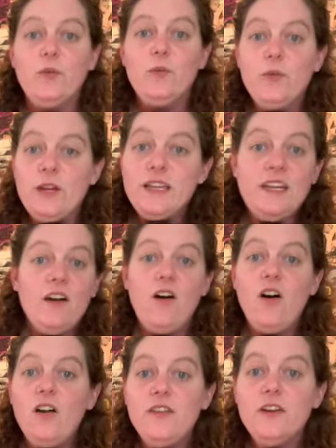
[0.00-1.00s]
really
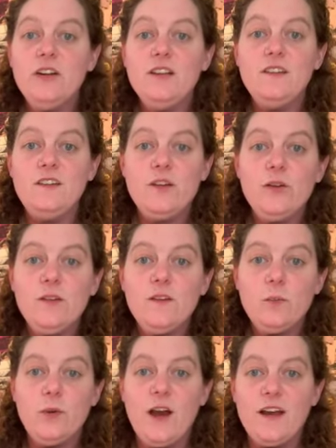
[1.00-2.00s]
all there is to
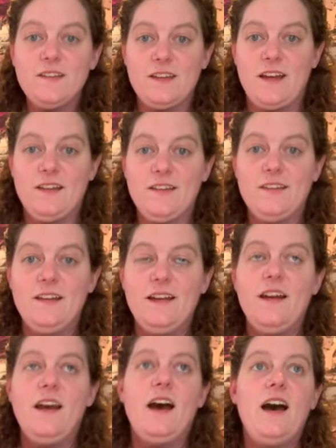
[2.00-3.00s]
this process.
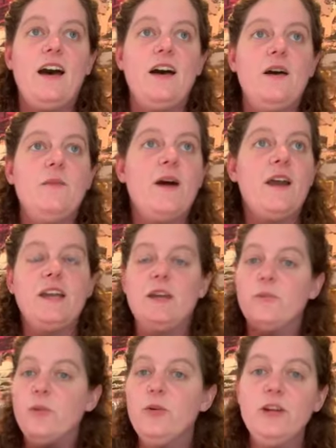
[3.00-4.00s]
Um, I
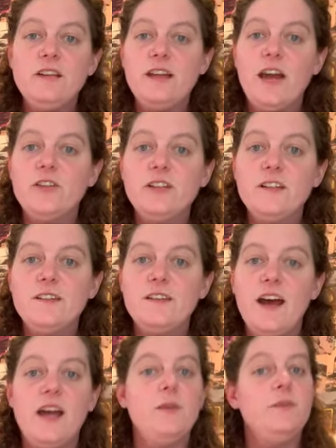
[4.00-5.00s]
can print countless
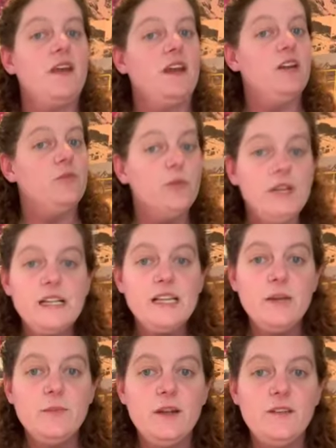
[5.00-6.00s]
times. I can
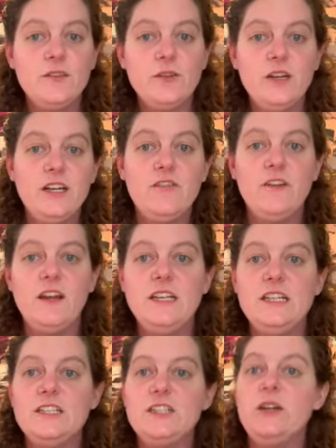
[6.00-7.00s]
reclaim my screen if I
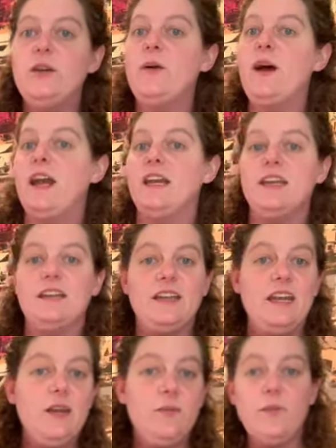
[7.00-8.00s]
need to. I can
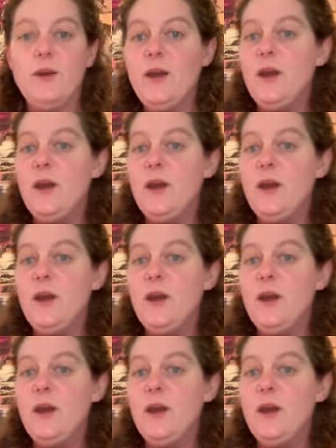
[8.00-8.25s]
keep,